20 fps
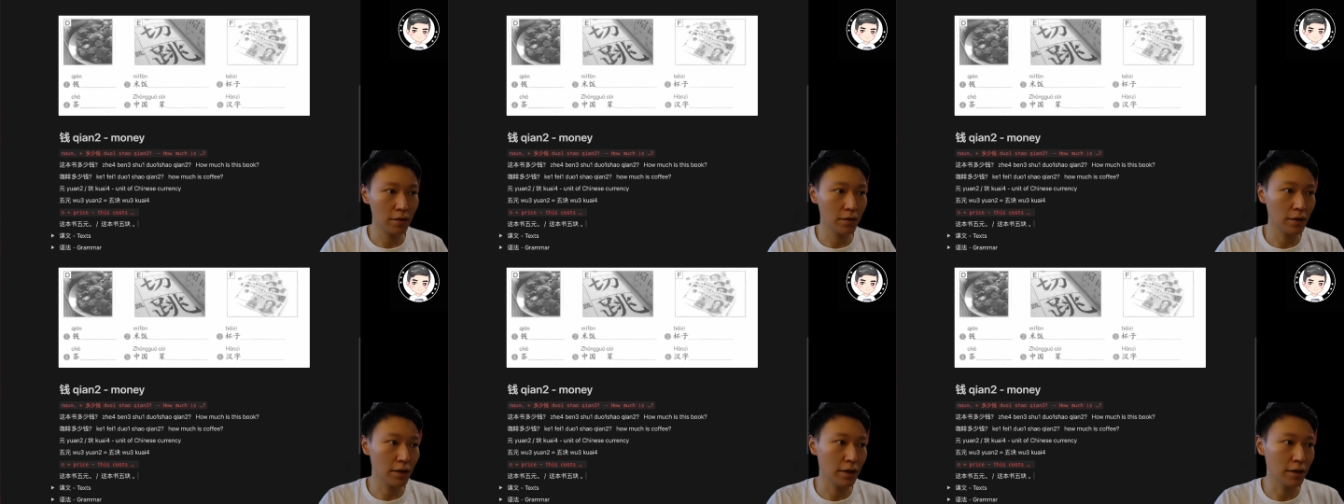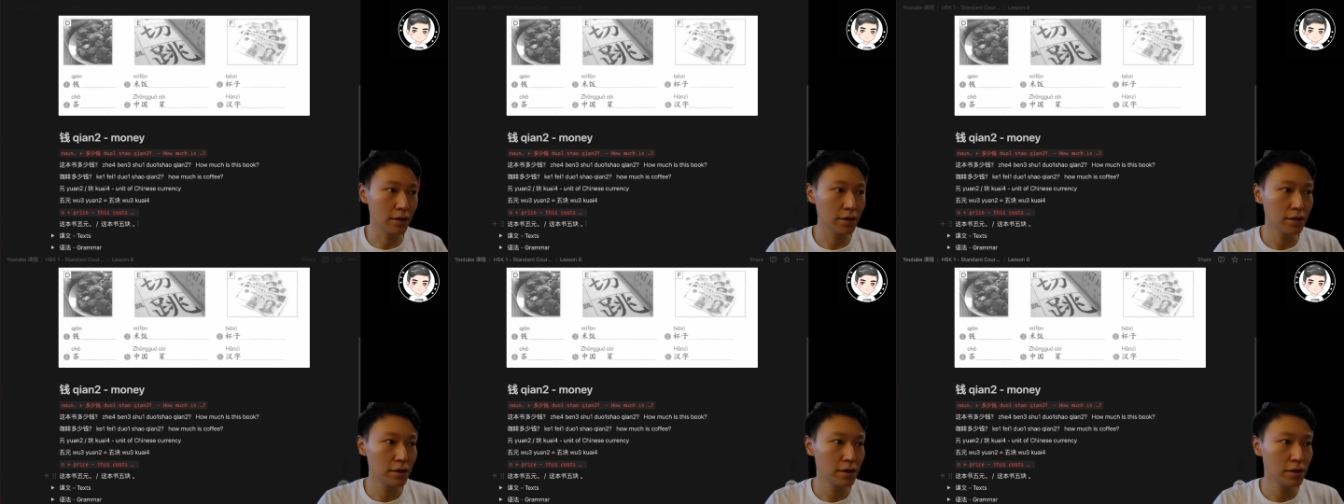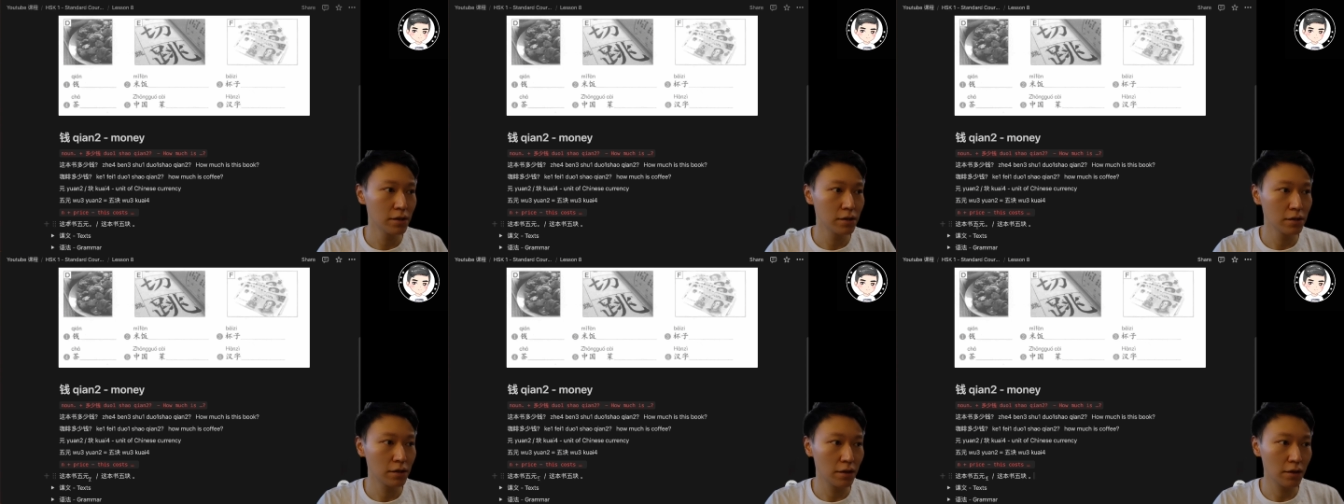Okay,
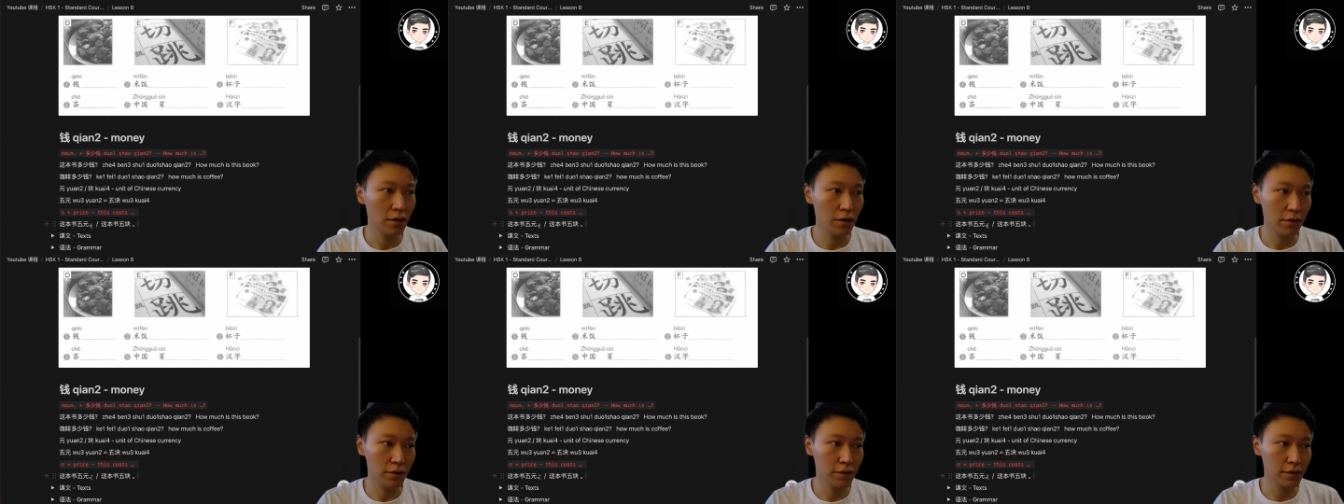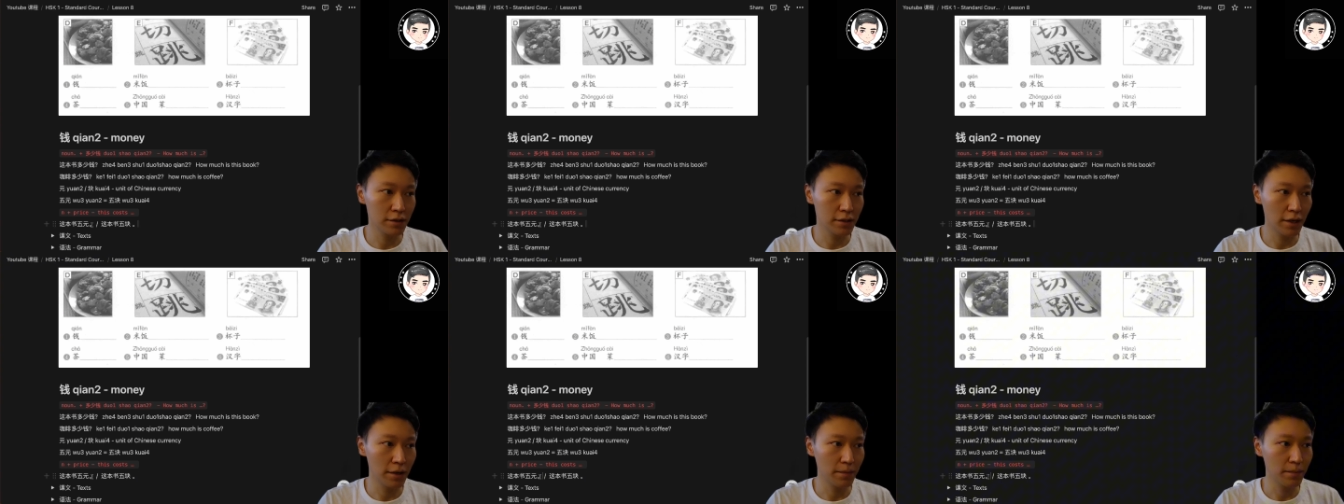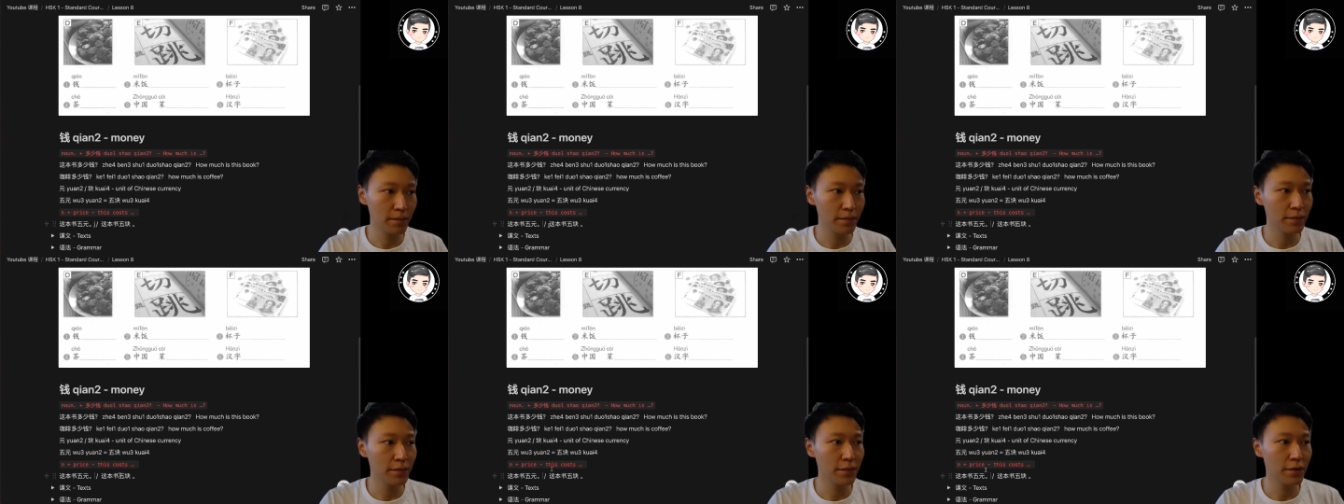they're the
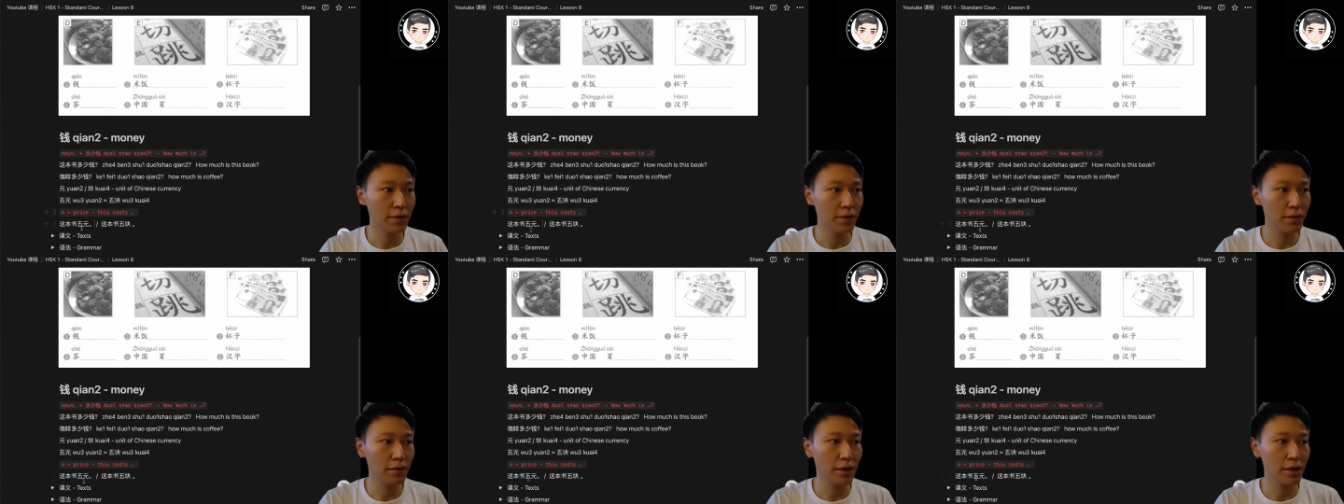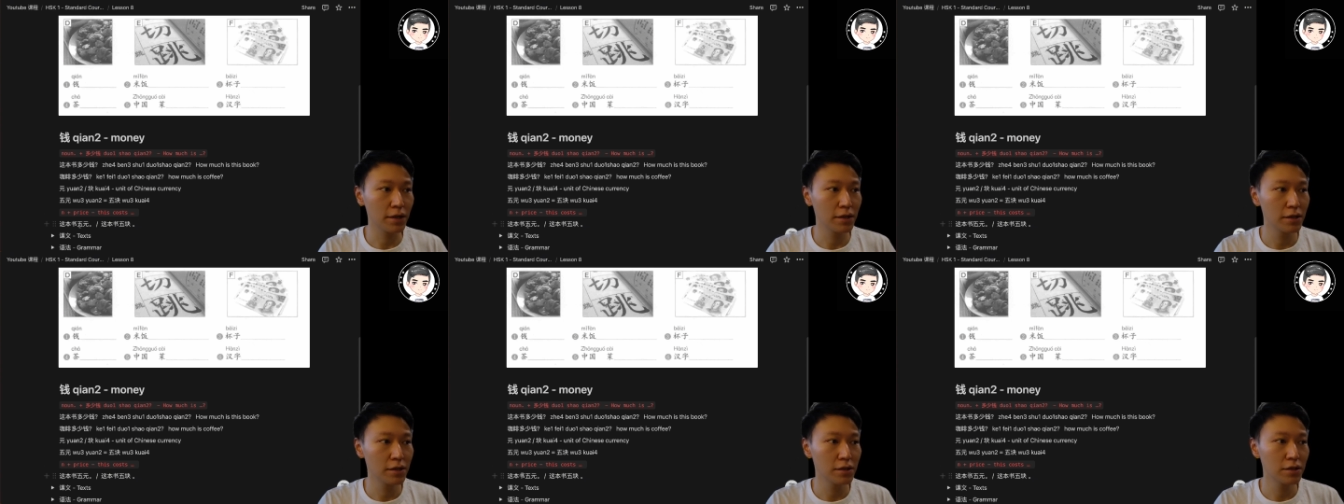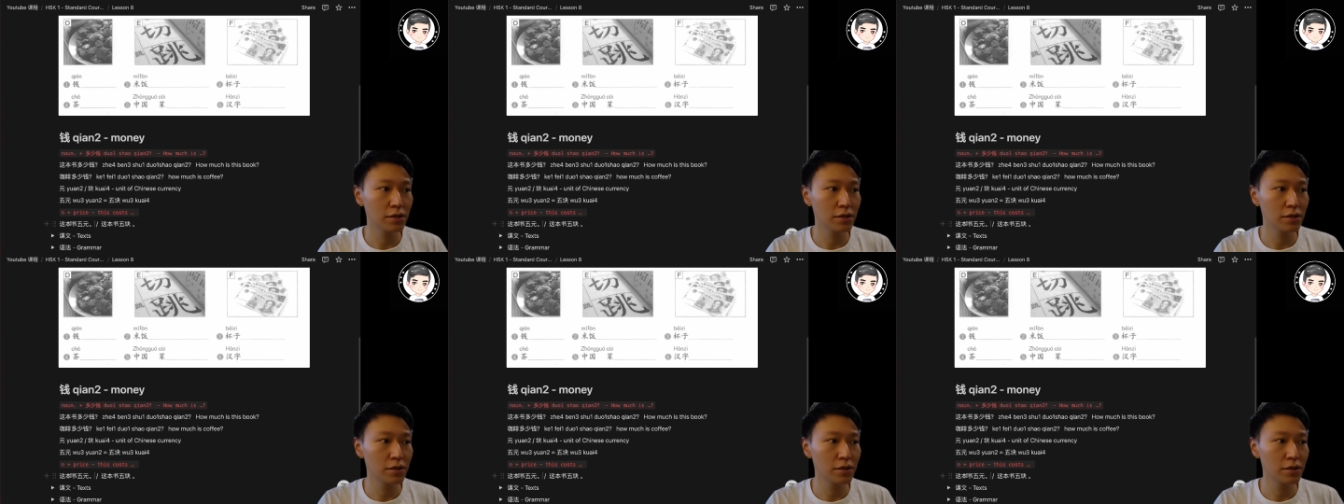same. All right,